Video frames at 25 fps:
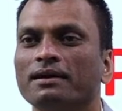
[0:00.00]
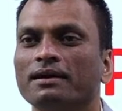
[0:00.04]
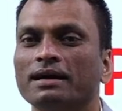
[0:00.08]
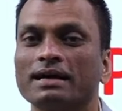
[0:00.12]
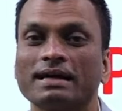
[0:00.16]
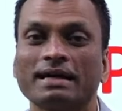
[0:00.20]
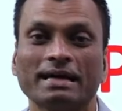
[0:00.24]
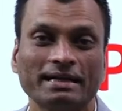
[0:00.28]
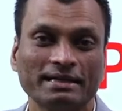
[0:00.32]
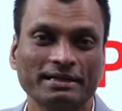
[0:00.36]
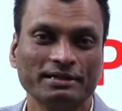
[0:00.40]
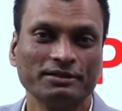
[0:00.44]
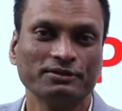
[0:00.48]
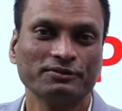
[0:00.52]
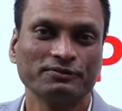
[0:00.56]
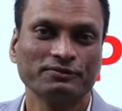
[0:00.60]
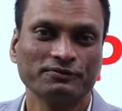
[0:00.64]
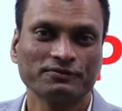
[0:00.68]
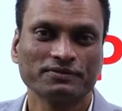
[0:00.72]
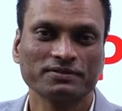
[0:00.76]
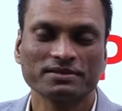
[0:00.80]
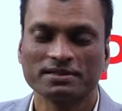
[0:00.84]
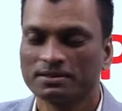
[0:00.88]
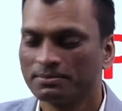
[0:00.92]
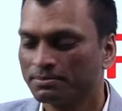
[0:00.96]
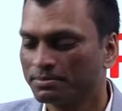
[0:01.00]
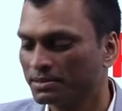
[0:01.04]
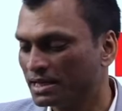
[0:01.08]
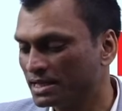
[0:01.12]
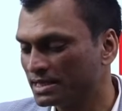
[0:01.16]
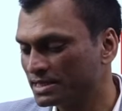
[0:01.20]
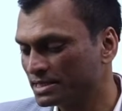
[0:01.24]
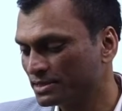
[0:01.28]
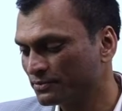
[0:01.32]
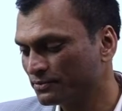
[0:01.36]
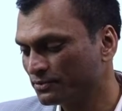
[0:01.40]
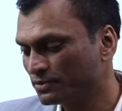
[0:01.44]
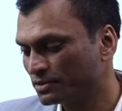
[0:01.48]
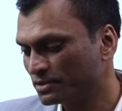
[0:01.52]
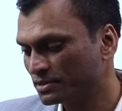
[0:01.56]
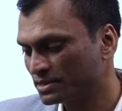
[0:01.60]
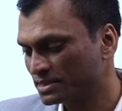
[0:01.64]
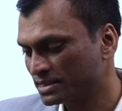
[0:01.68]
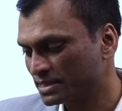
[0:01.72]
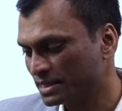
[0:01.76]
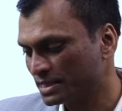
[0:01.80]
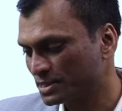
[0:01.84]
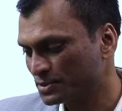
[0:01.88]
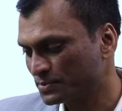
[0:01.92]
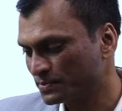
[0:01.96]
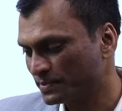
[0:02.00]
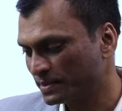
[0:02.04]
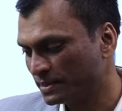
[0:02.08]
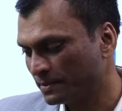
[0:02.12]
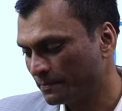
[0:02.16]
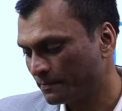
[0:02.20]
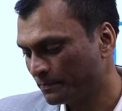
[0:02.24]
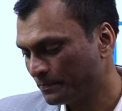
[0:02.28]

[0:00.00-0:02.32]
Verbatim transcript: kind of surprising for us as well.